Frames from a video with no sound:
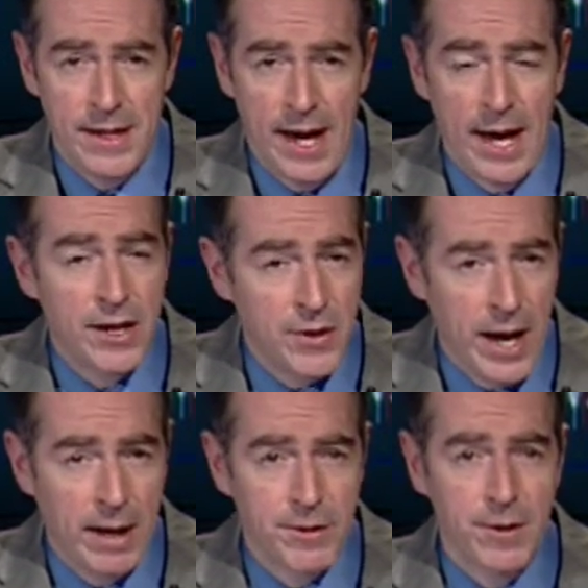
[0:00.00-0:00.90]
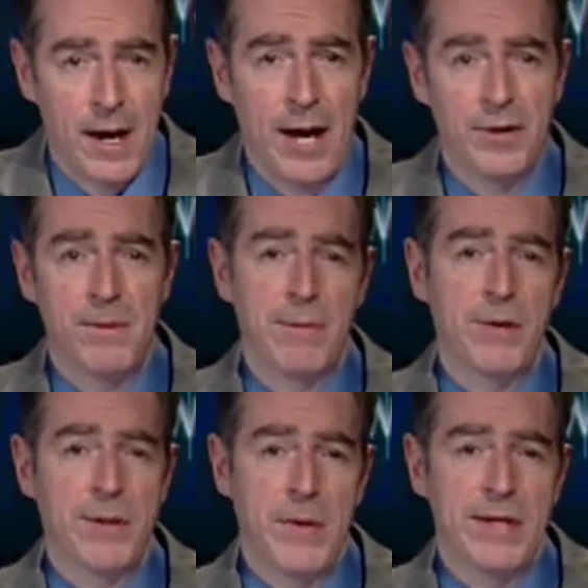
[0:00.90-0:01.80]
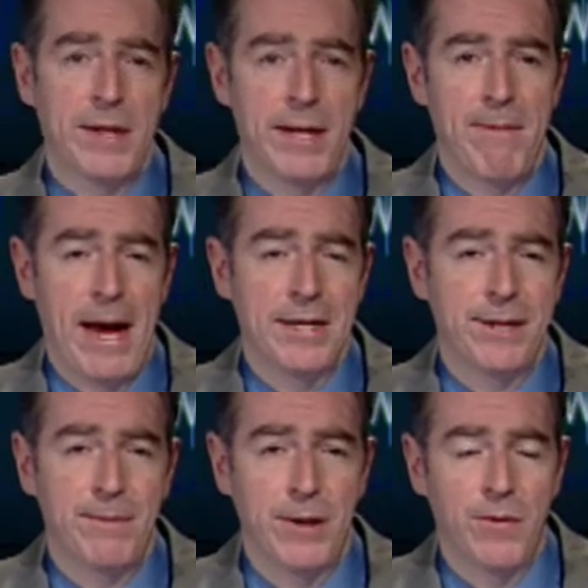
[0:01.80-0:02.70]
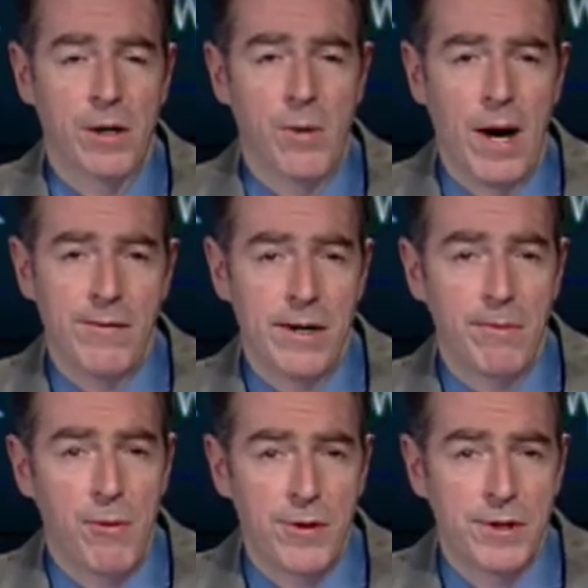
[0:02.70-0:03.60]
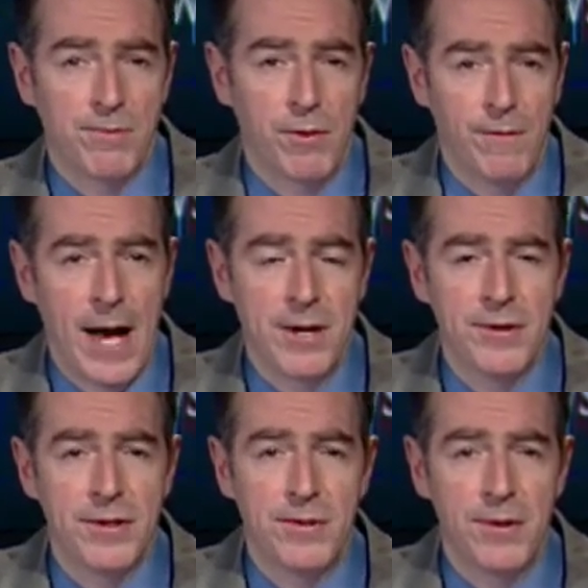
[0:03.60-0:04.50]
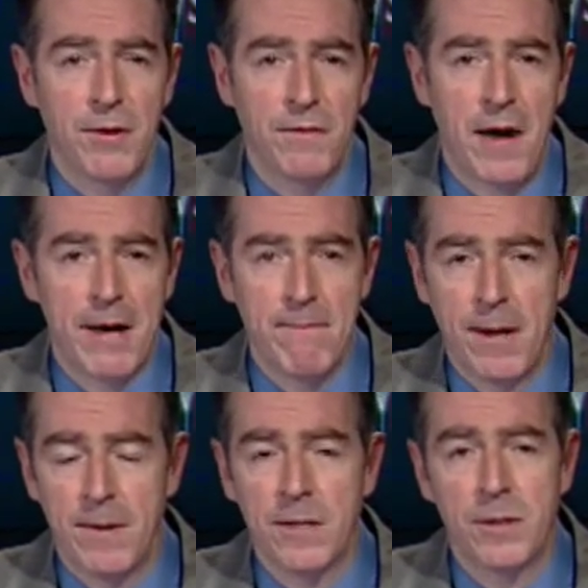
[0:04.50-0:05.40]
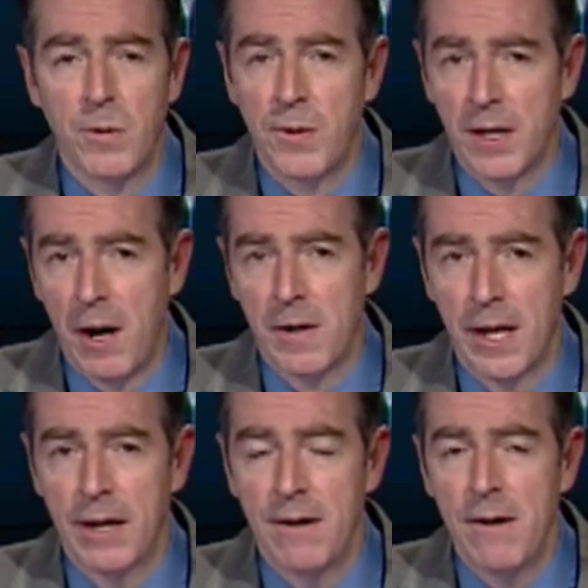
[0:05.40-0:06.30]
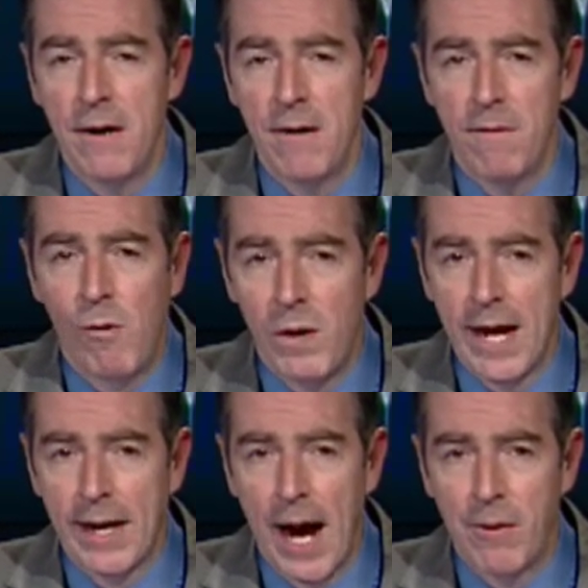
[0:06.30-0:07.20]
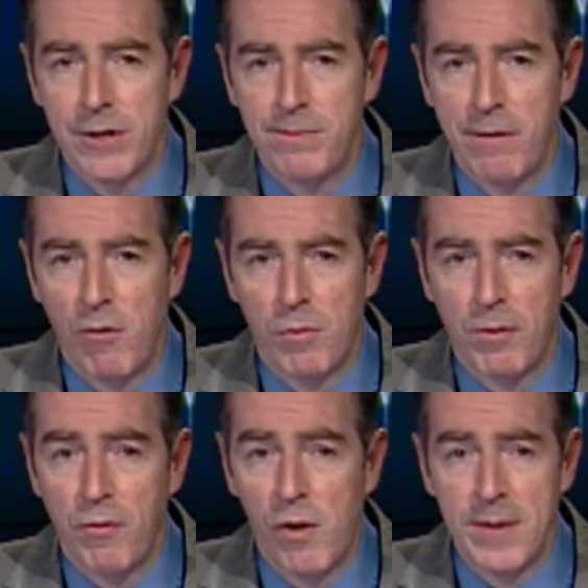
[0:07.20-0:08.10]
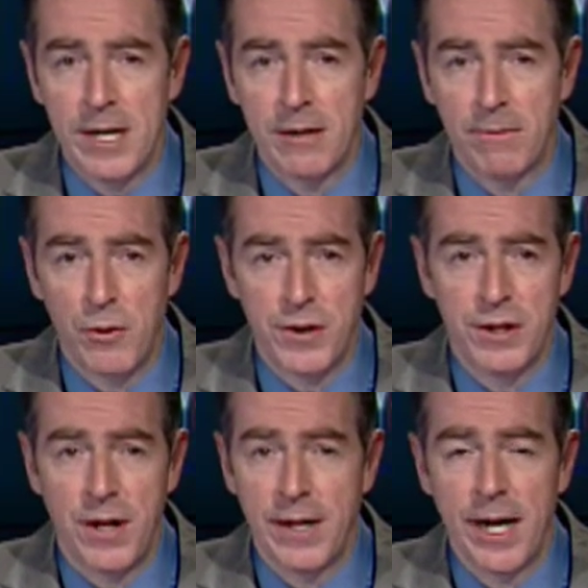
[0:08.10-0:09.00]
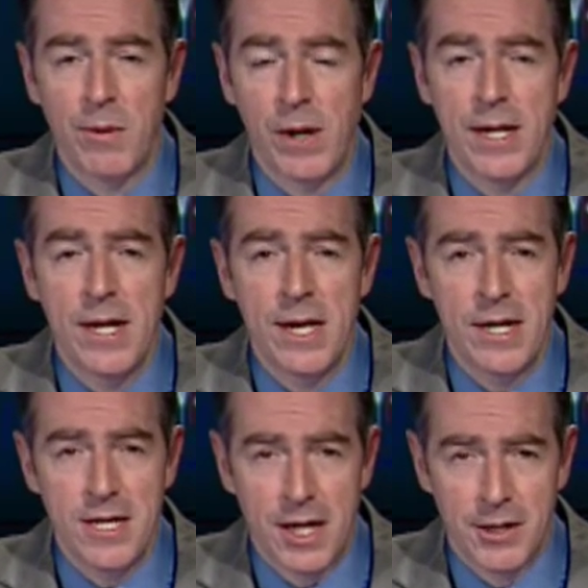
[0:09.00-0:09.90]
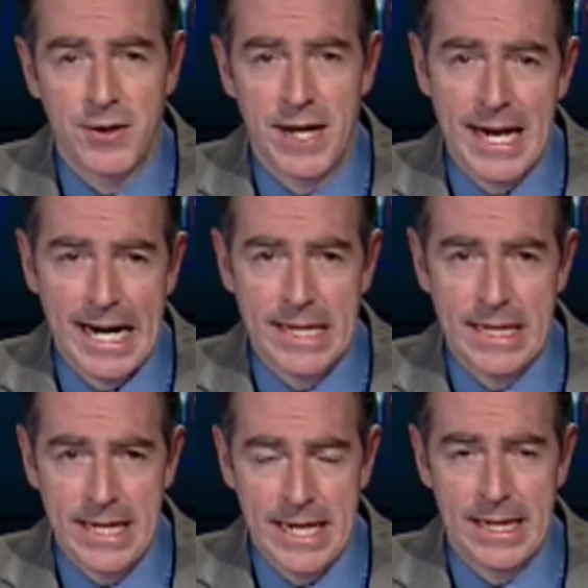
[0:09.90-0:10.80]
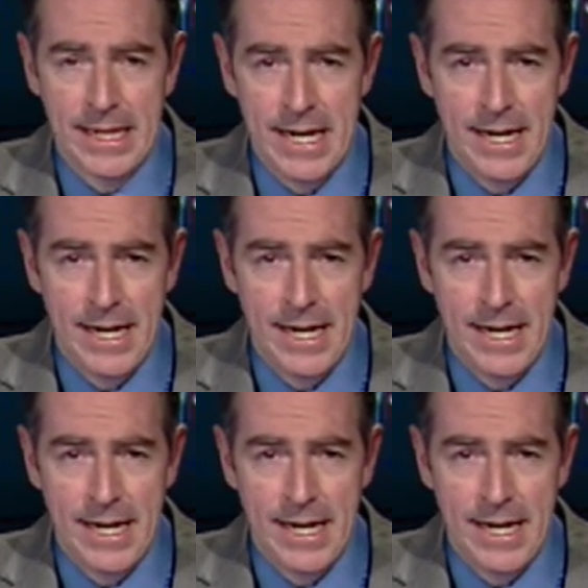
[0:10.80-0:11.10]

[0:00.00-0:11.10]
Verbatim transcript: And in New Hampshire, House members recently passed a bill requiring abortion providers to notify a parent or guardian 48 hours before performing an abortion on anyone younger than 18.